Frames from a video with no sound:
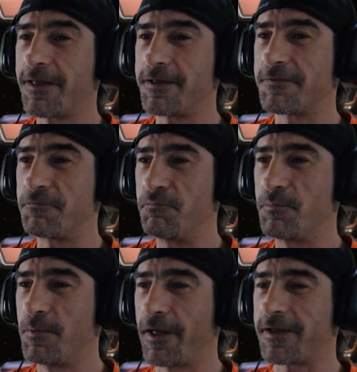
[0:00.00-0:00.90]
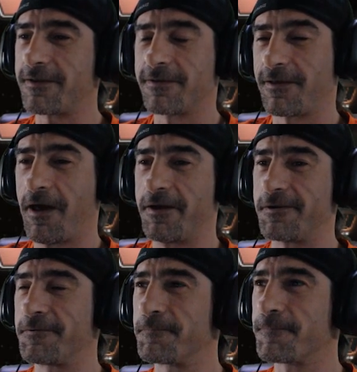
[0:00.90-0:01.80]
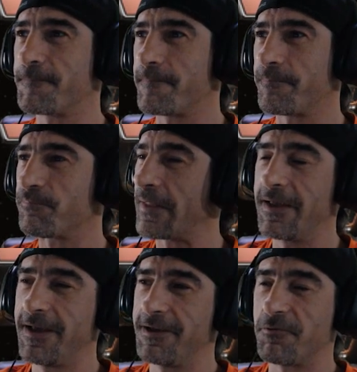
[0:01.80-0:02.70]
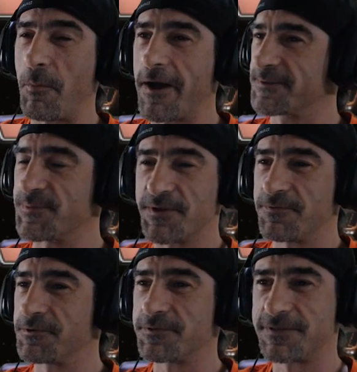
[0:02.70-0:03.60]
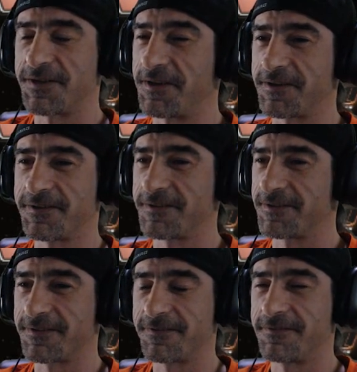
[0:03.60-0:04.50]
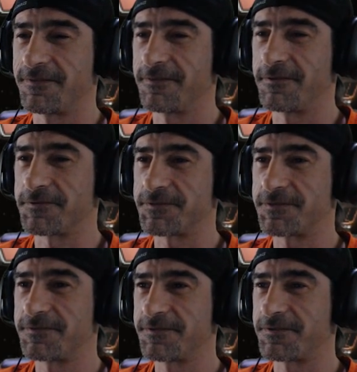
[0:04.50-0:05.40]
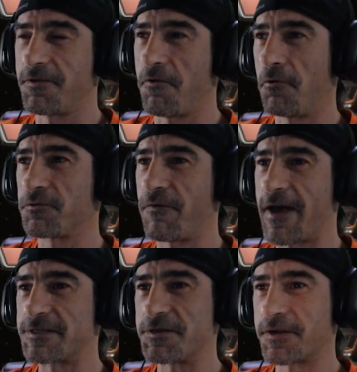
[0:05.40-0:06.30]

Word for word: you like I don't know. Reminds me of those uh those old fashioned